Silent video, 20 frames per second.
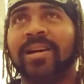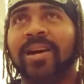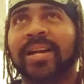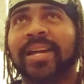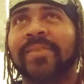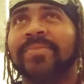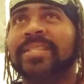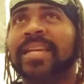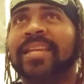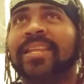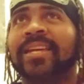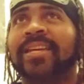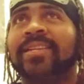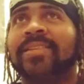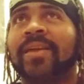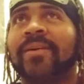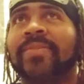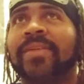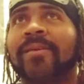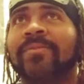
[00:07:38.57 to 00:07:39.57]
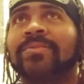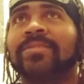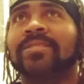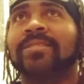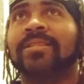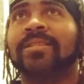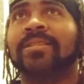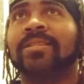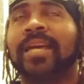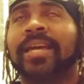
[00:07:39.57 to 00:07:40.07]
was that late? No, that
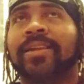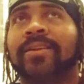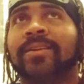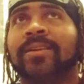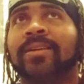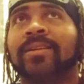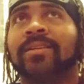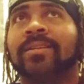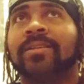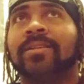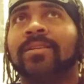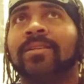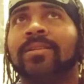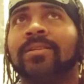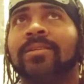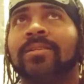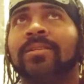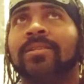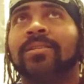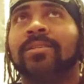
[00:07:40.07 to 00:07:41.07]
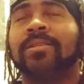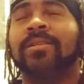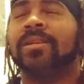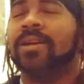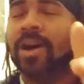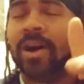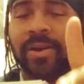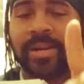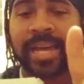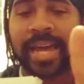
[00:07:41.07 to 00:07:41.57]
was later.
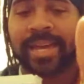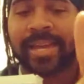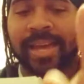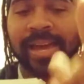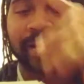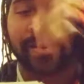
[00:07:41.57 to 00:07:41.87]
Okay, yeah,